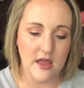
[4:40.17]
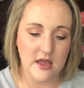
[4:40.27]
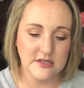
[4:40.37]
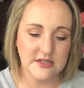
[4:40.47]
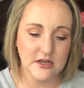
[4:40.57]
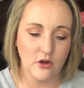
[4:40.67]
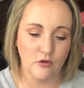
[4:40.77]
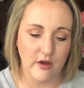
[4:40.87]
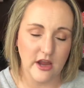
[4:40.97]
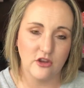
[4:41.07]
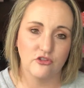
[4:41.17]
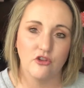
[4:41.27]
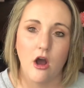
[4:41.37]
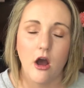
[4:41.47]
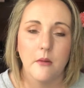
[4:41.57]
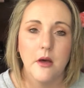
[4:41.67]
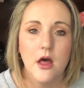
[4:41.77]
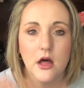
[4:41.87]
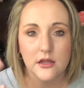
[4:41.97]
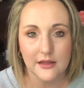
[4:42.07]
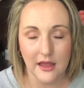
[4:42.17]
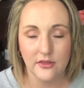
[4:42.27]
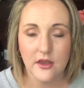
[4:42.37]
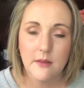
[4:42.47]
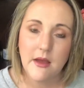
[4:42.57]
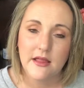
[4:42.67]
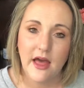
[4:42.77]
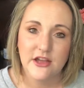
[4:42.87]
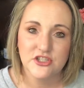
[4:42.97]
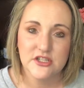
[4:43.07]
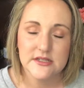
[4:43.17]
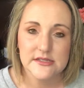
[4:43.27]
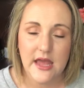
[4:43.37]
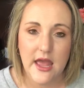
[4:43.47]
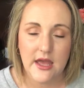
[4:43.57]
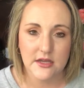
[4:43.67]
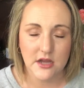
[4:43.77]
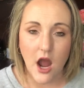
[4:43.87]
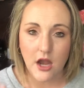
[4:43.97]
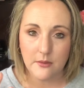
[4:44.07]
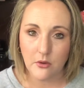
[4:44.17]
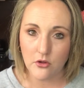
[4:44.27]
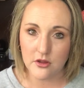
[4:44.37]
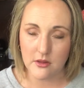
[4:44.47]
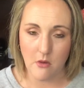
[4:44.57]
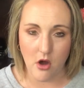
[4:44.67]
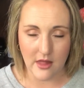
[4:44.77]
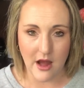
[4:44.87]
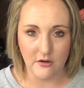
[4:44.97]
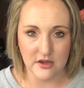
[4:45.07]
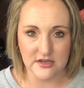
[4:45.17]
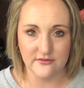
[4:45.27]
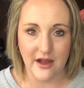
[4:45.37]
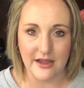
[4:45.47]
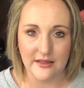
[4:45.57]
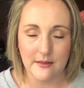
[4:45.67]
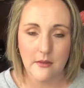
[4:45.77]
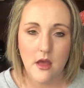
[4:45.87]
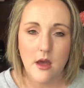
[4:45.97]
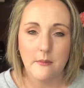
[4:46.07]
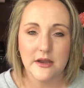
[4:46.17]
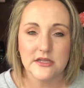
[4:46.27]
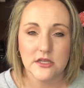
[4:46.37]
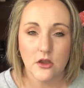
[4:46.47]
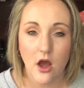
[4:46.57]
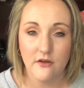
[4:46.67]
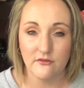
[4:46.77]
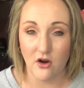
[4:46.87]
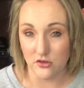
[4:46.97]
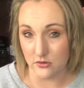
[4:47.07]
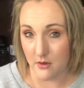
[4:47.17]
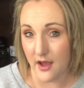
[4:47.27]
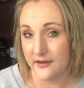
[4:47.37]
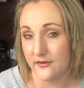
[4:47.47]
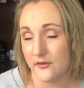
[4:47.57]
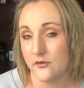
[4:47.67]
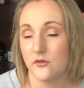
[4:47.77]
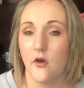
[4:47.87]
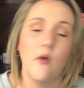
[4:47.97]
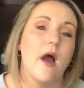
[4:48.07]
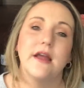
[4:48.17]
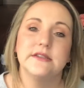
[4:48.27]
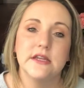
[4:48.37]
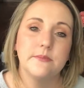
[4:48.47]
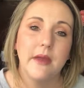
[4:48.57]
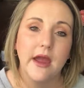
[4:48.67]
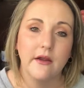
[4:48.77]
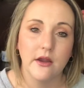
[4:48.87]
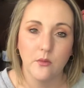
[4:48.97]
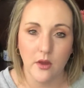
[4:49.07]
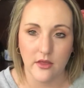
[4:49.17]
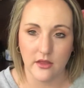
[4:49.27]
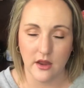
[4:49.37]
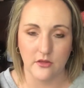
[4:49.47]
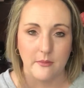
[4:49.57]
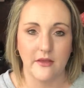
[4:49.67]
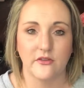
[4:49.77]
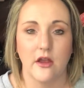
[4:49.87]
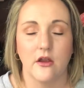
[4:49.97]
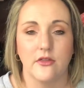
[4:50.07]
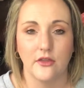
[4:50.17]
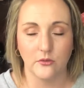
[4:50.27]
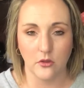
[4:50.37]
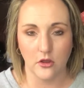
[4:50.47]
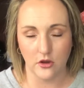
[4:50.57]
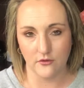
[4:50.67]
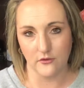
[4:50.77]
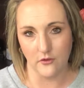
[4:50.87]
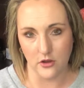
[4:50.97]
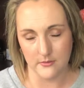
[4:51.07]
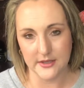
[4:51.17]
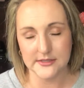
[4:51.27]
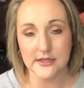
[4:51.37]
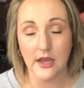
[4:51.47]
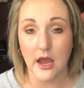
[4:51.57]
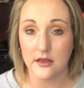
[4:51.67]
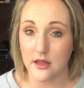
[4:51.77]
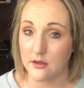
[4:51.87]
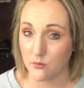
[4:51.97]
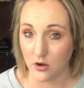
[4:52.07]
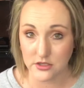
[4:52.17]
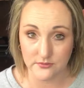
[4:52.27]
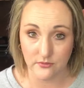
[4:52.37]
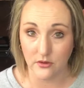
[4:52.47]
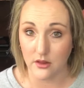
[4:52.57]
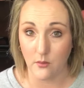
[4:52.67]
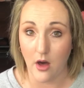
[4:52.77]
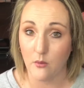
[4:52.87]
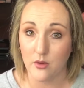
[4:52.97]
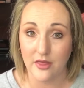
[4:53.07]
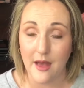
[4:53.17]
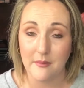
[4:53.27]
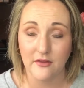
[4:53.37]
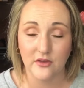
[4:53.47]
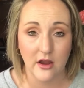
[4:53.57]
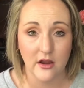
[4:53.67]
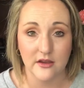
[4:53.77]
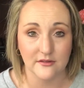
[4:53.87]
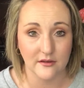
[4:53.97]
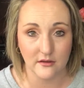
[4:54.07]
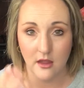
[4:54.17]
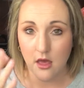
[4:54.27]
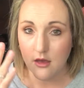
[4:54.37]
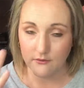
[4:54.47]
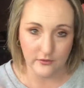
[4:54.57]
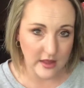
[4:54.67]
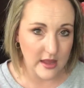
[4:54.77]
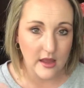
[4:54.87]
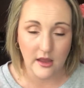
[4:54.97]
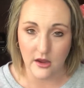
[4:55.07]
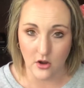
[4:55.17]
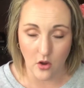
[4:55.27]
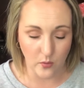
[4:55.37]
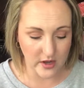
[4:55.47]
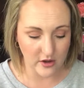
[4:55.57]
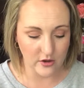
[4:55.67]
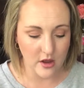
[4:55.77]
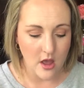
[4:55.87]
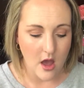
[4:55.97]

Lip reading: It did a great job lengthening my lashes and kind of pulling them all out and defining them, but it did not volumize. So I did pair it with another mascara that's really good for volumizing, and it worked really well with that mascara and didn't flake and get all weird.